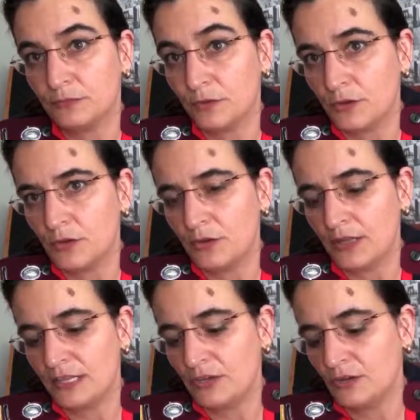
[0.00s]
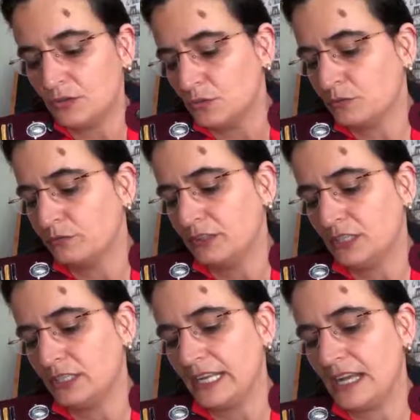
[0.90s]
for you, and then you can sort of
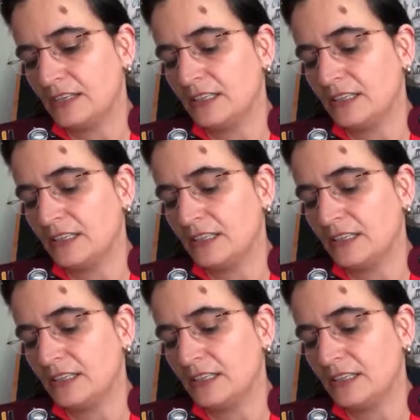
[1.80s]
figure it out,